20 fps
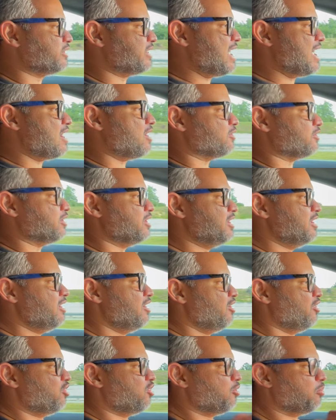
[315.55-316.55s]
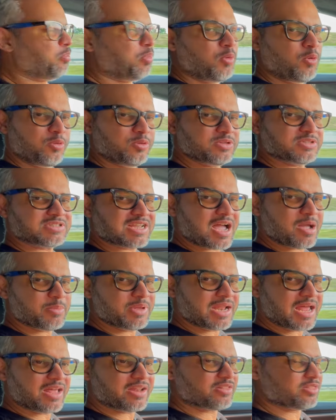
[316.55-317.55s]
down, the pull is
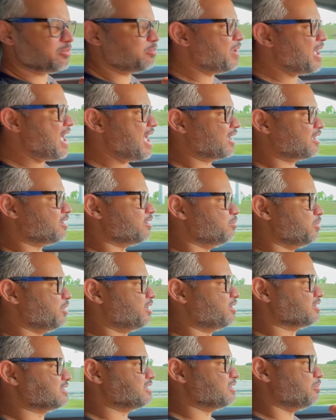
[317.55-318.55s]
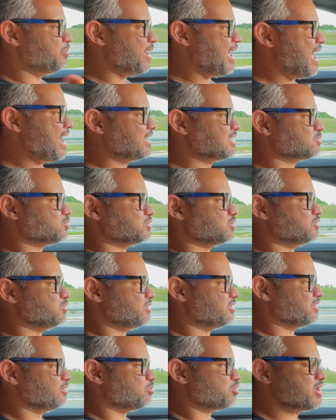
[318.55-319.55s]
coming out of the back because the back is what's
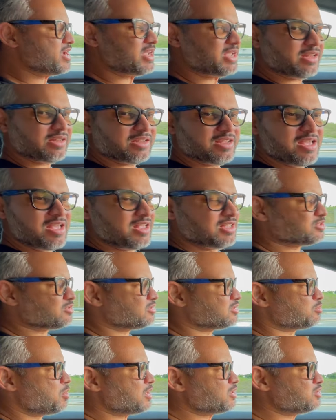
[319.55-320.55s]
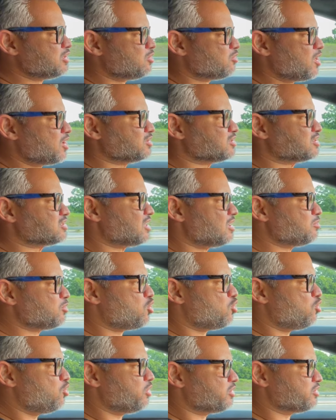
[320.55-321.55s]
doing the braking. So especially around some
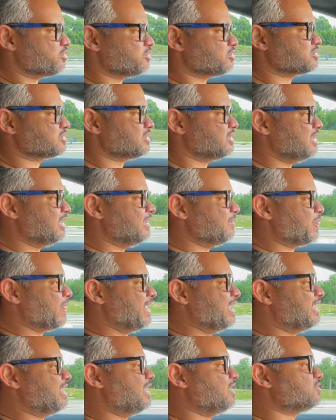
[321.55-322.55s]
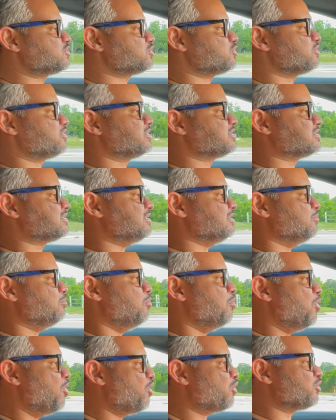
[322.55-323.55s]
corners, it gives you this
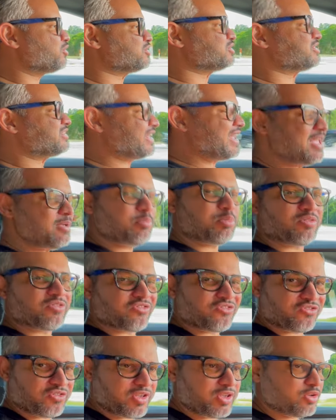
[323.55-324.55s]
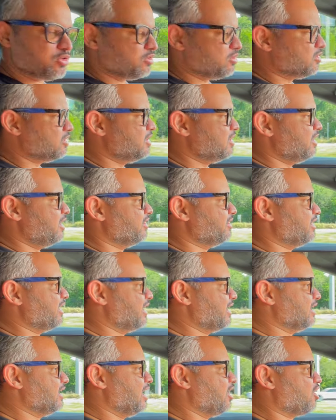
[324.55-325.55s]
more stable feel
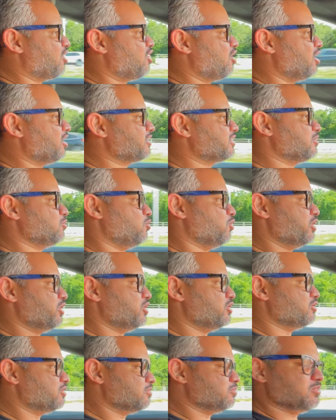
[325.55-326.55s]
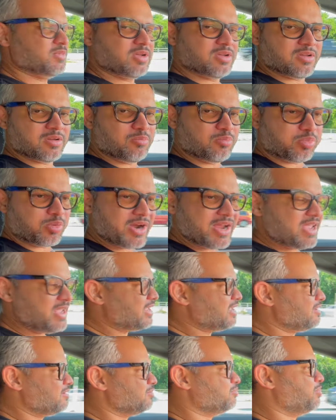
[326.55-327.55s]
than a car where your
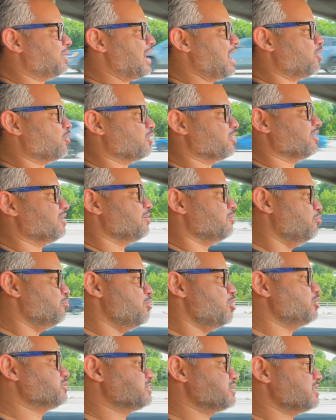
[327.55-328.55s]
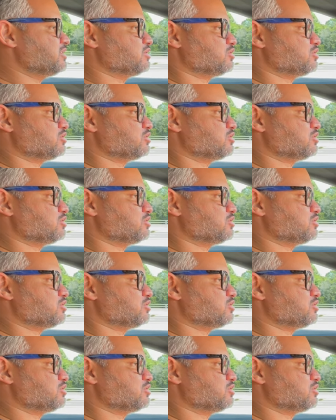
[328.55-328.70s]
braking power mostly